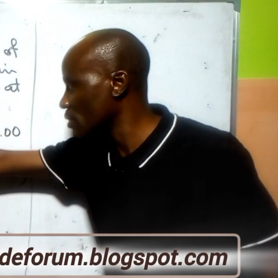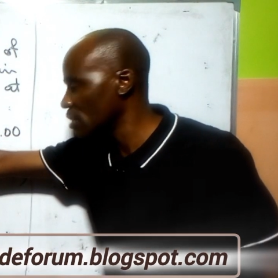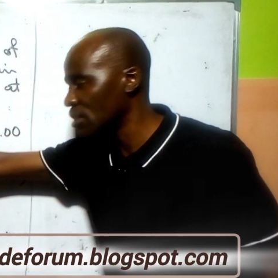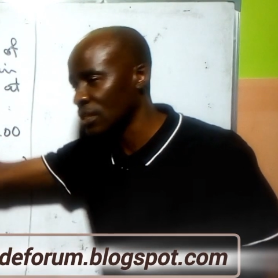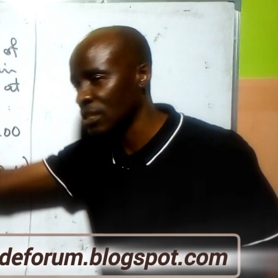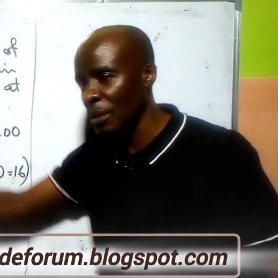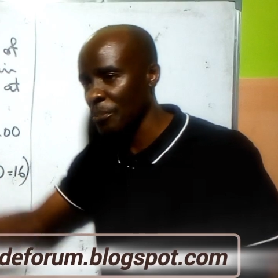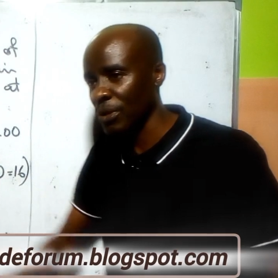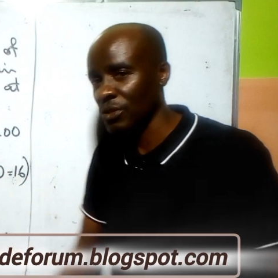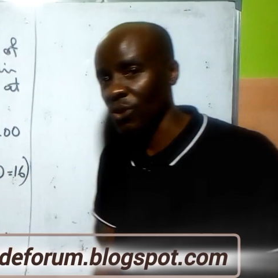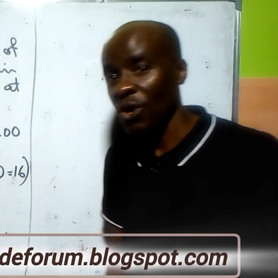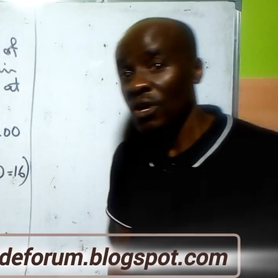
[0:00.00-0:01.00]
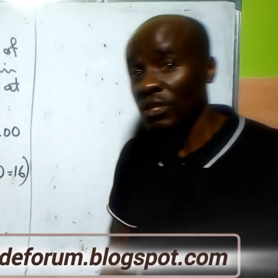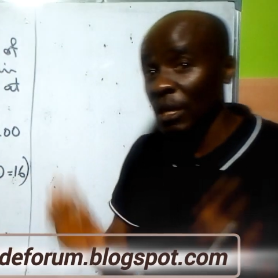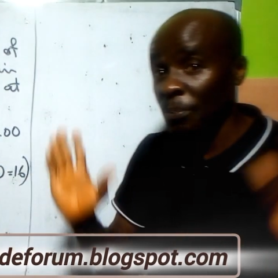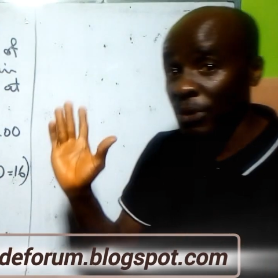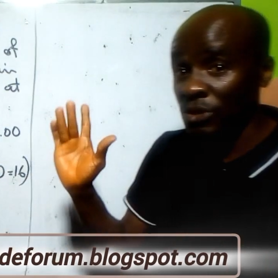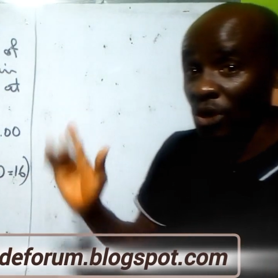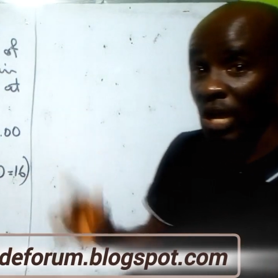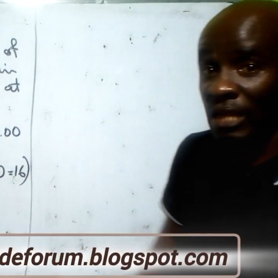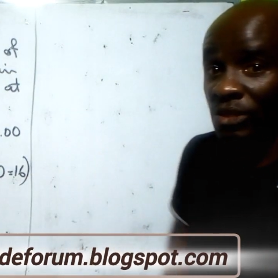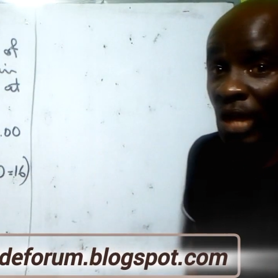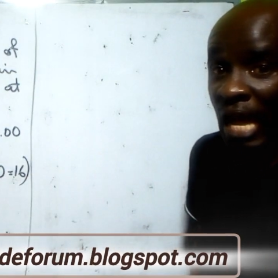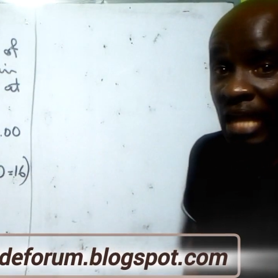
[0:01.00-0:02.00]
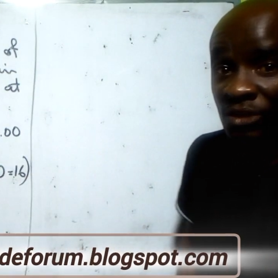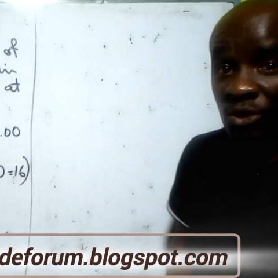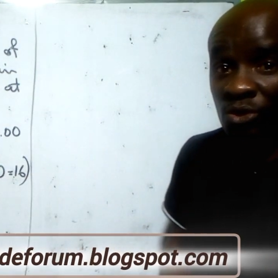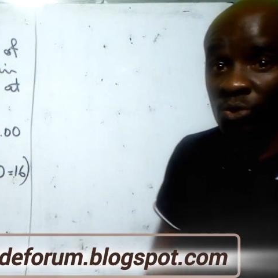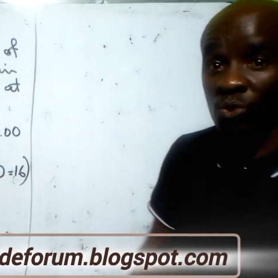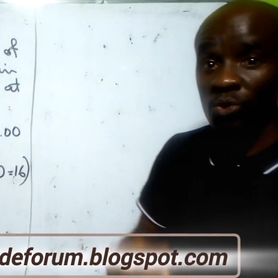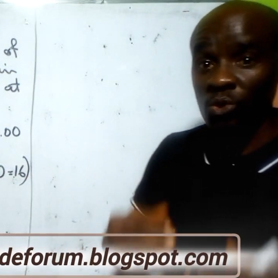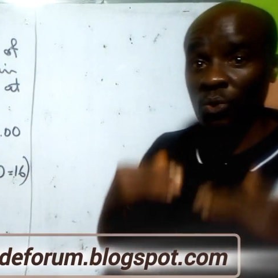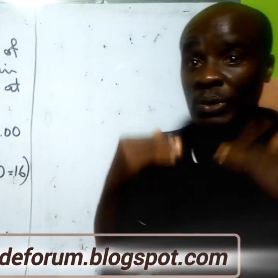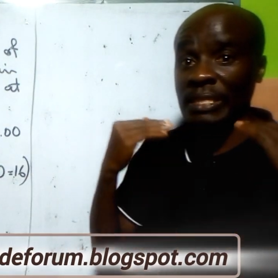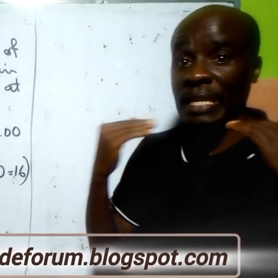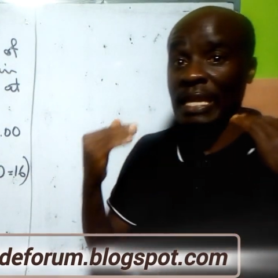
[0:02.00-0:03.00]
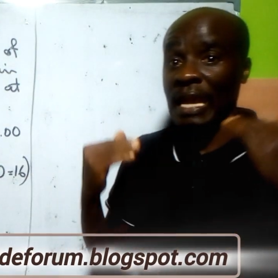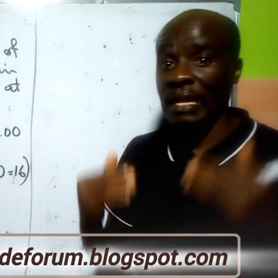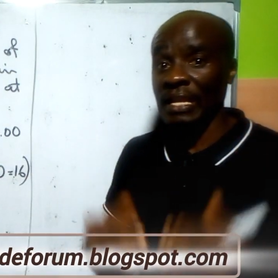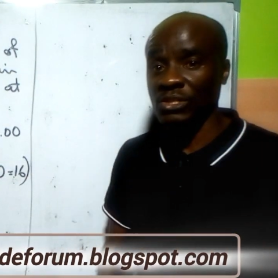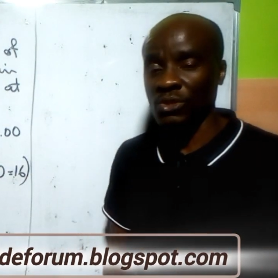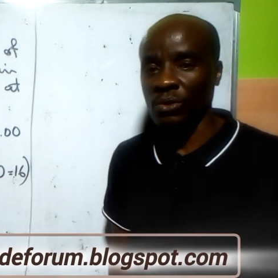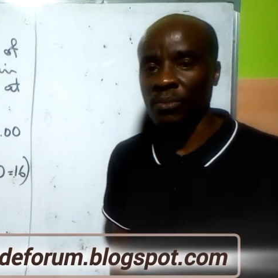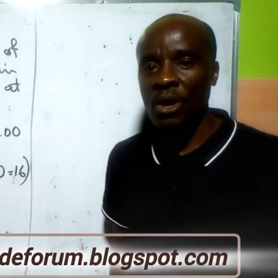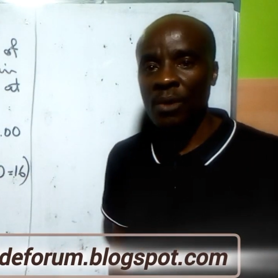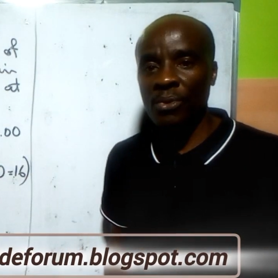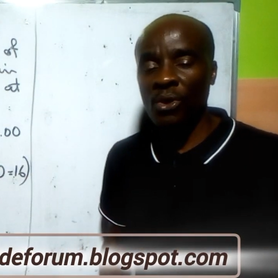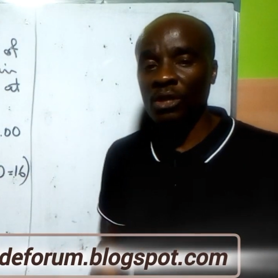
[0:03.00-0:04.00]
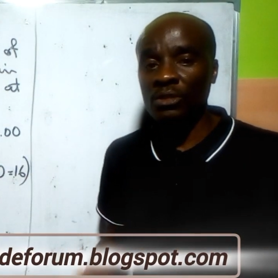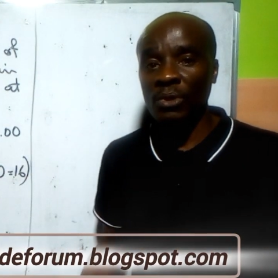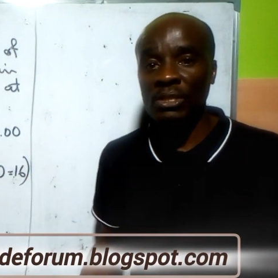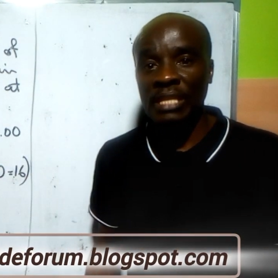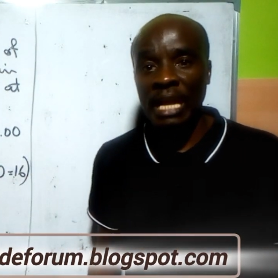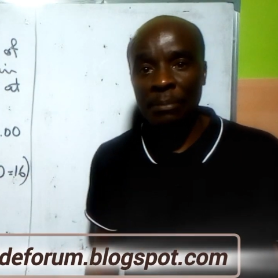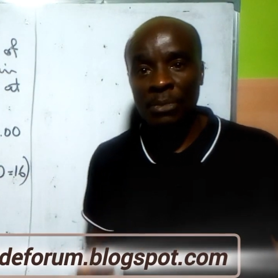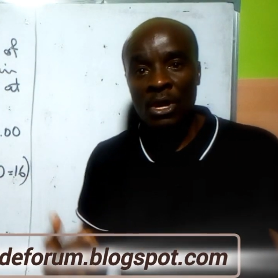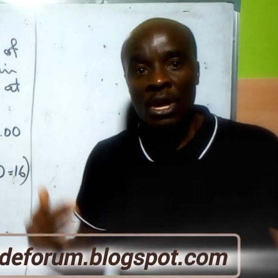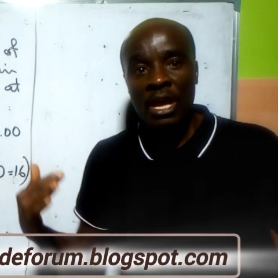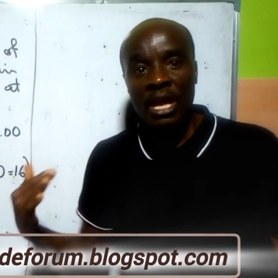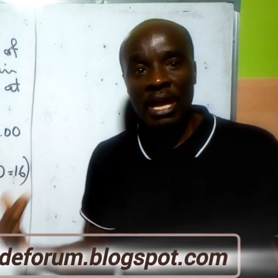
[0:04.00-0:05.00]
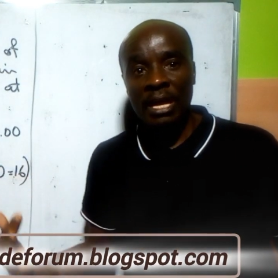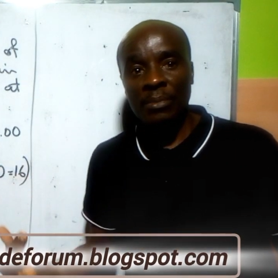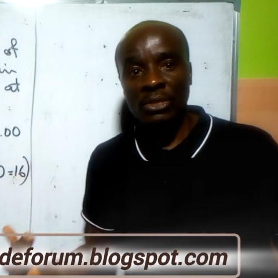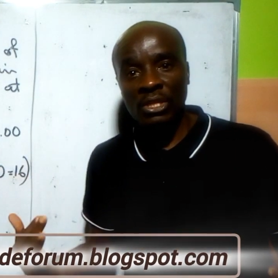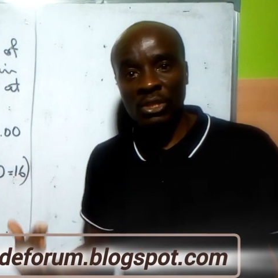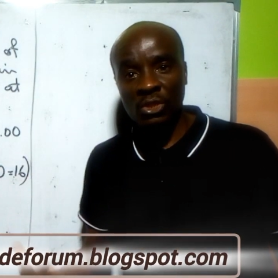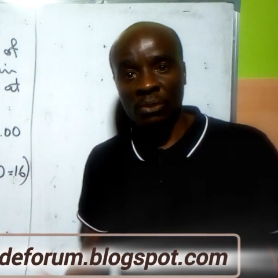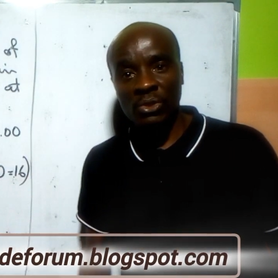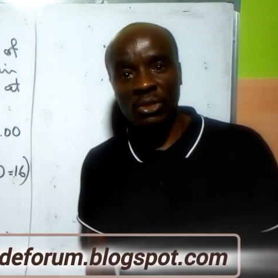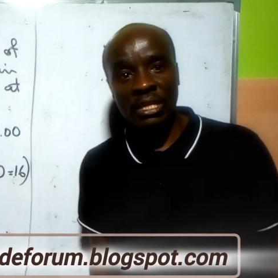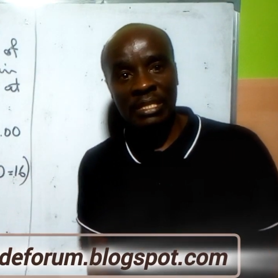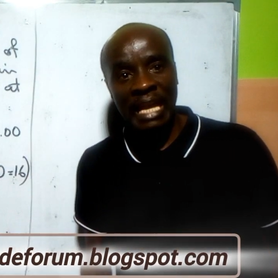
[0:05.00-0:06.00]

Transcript: This is the temperature. Temperature has nothing to do with the calculation, because most time you see some students